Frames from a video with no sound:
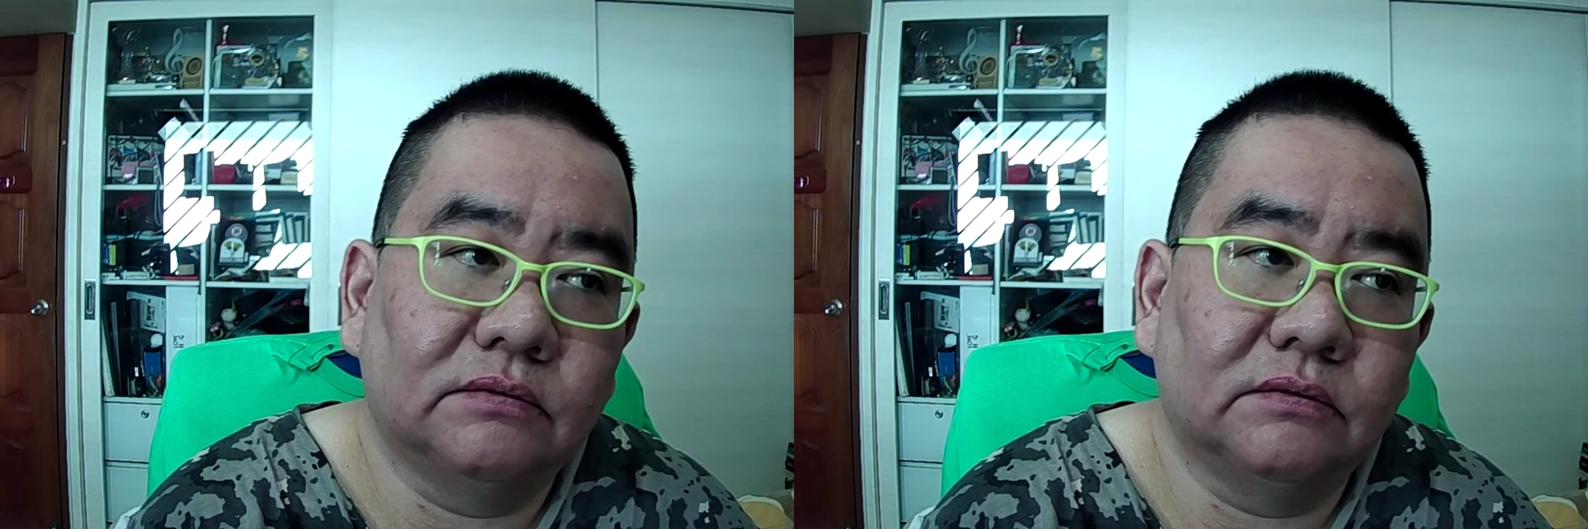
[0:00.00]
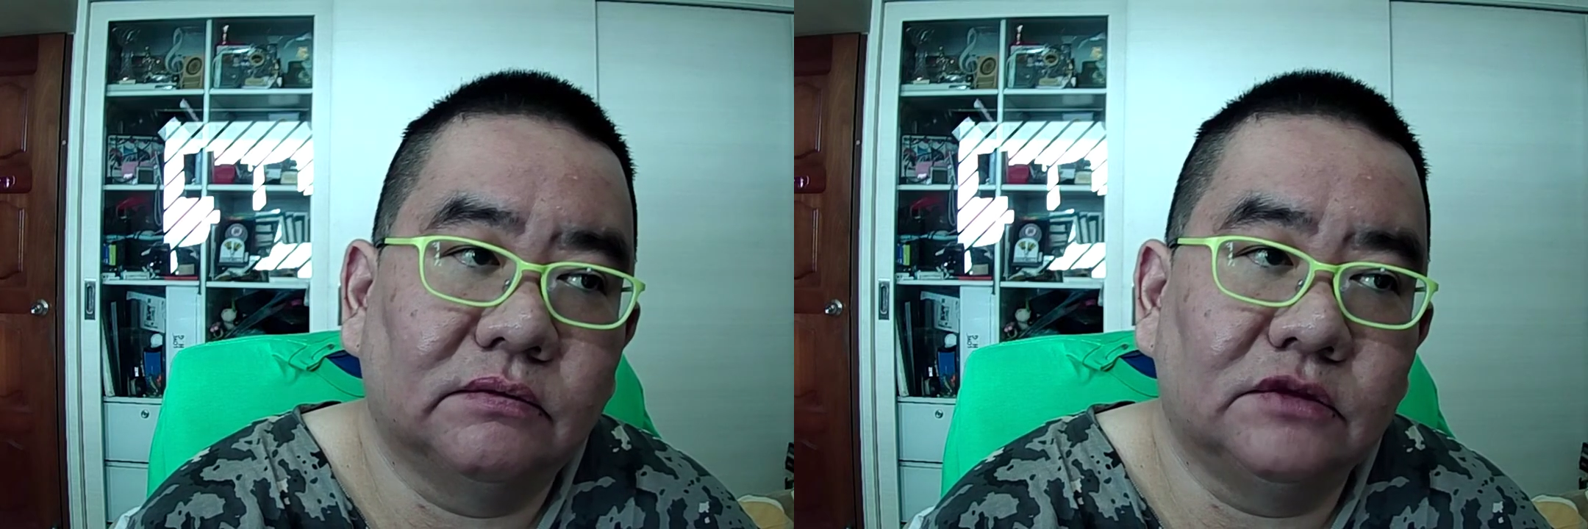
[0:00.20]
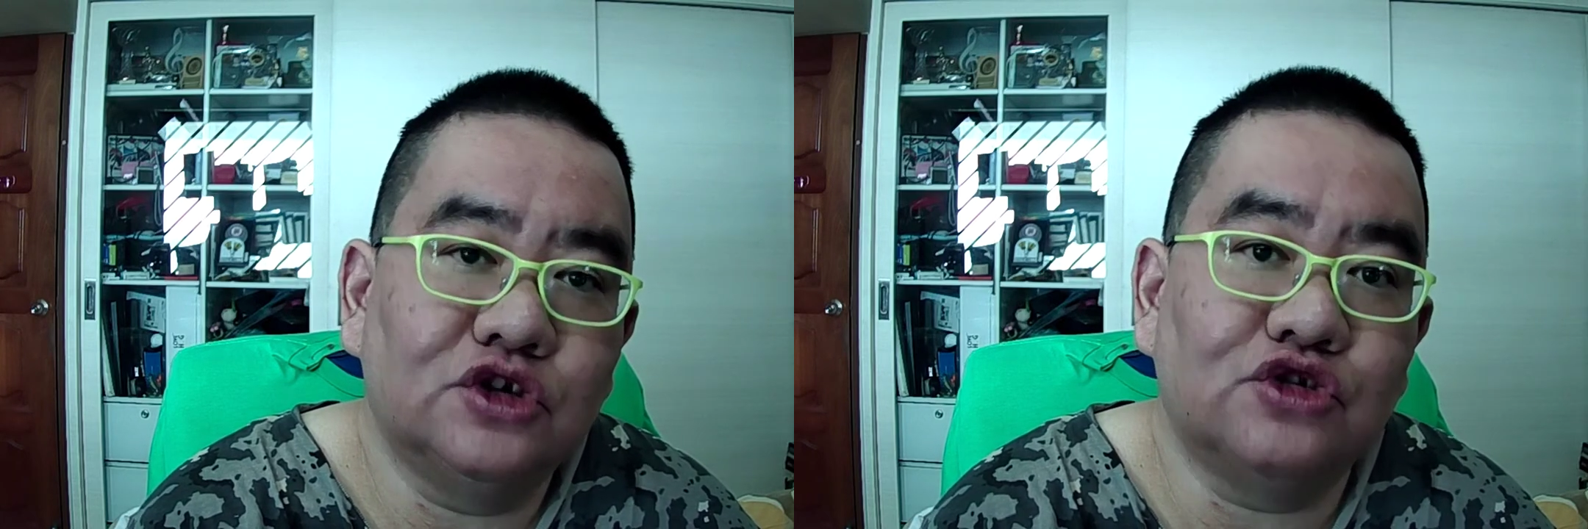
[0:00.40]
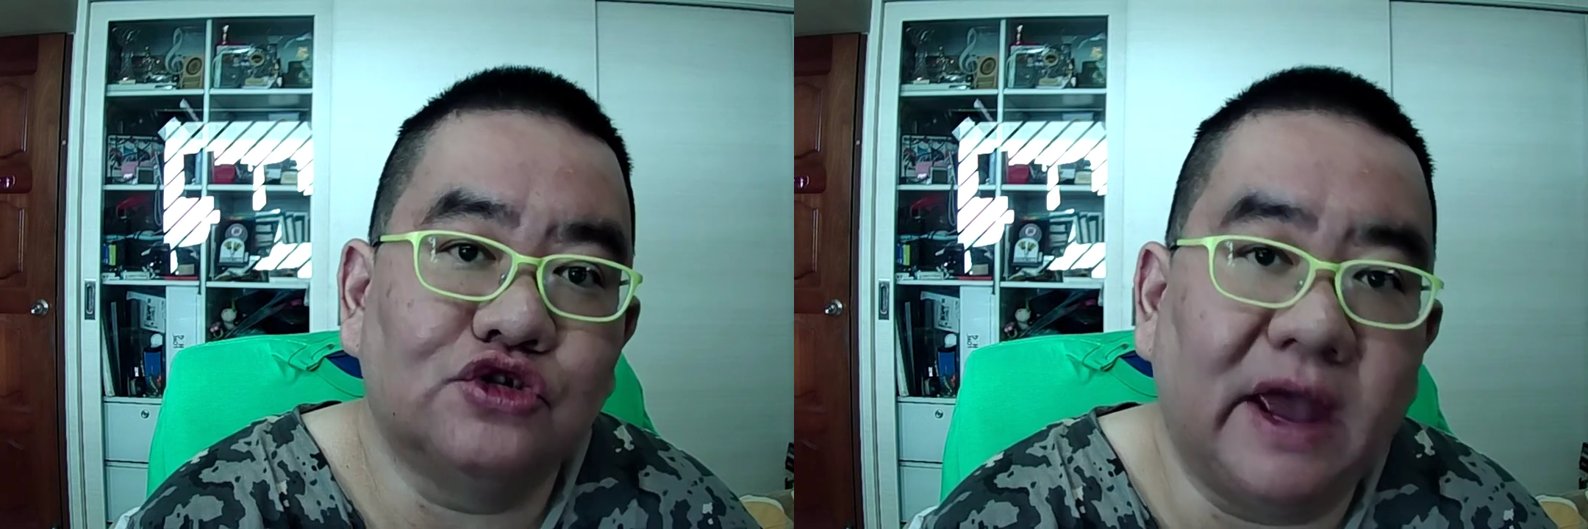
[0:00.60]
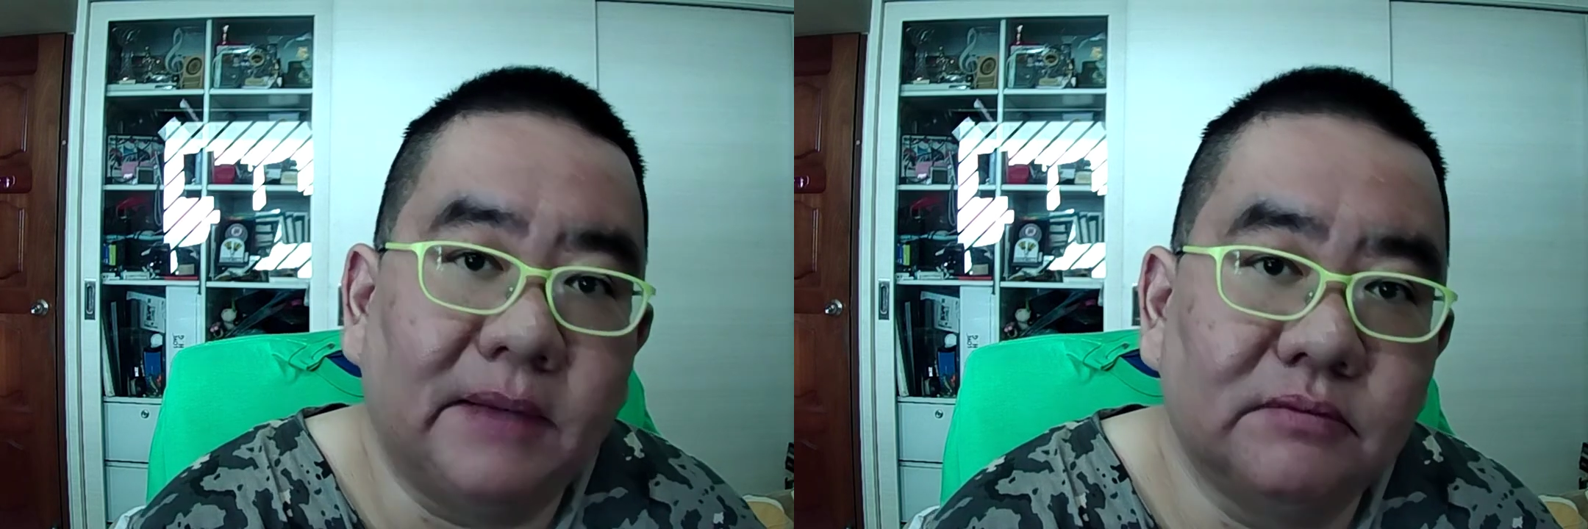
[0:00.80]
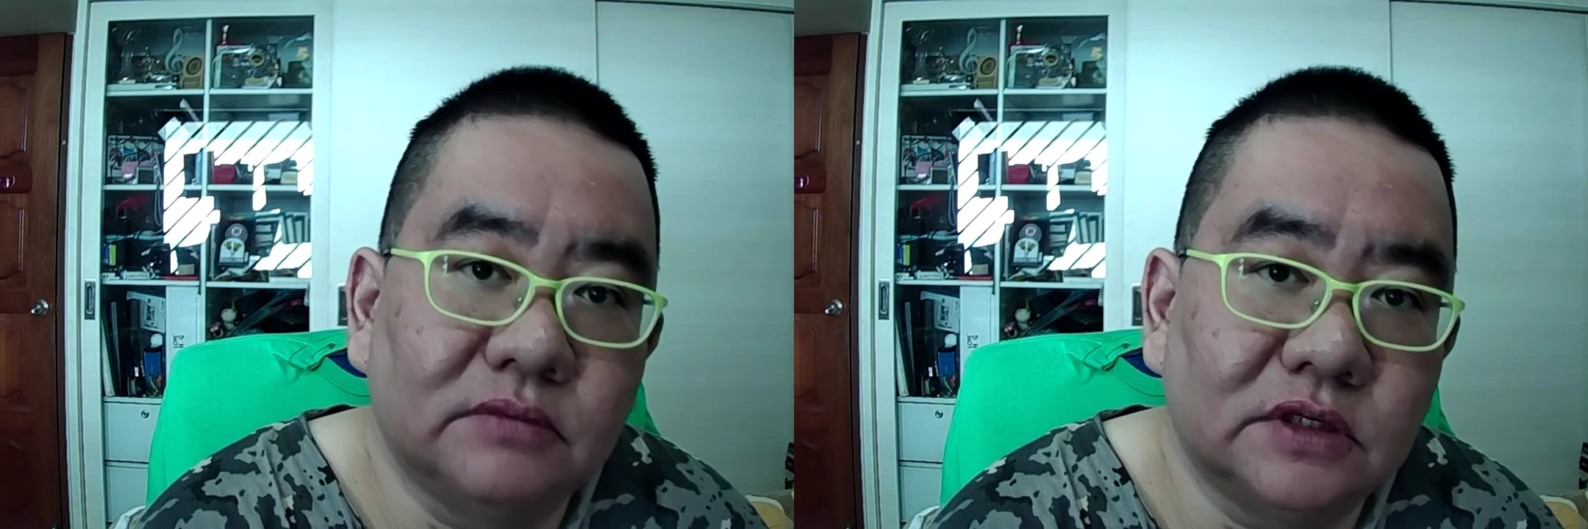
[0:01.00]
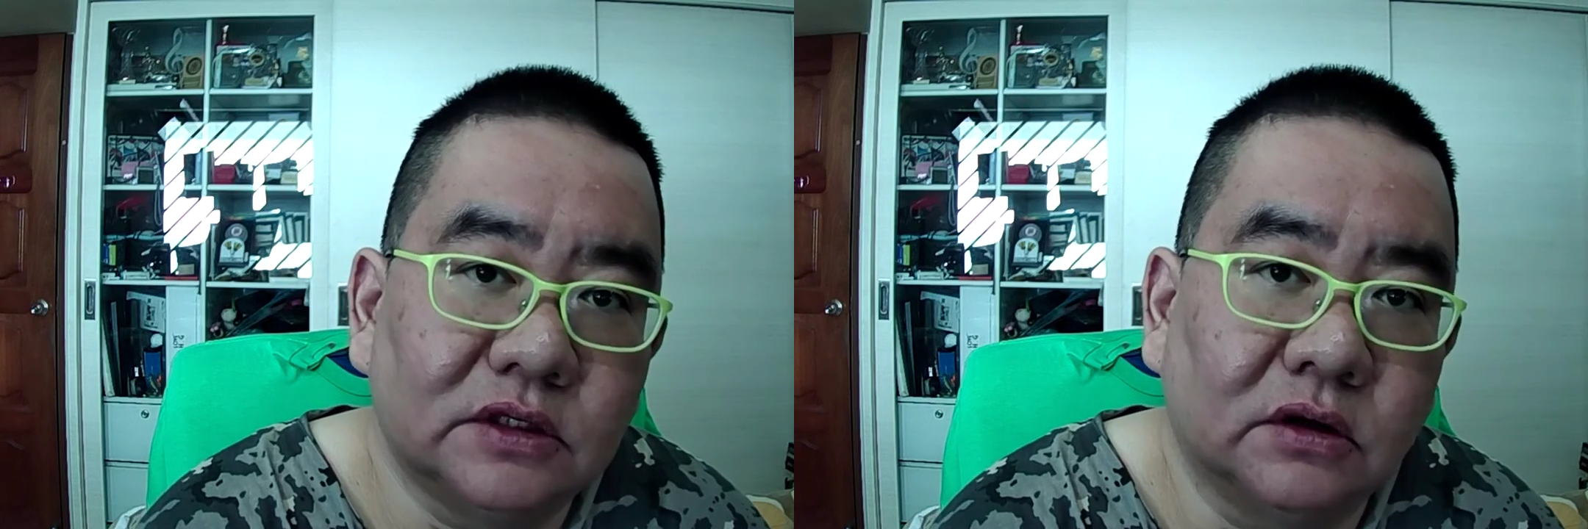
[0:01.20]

dreamt or